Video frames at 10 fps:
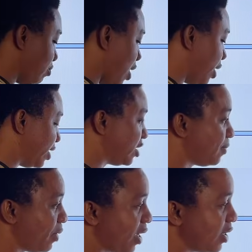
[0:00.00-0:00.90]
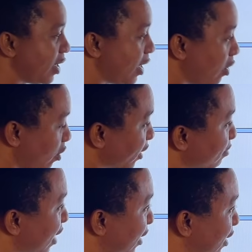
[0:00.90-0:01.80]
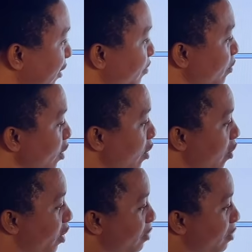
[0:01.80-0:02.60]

about this pair here on the monthly. On the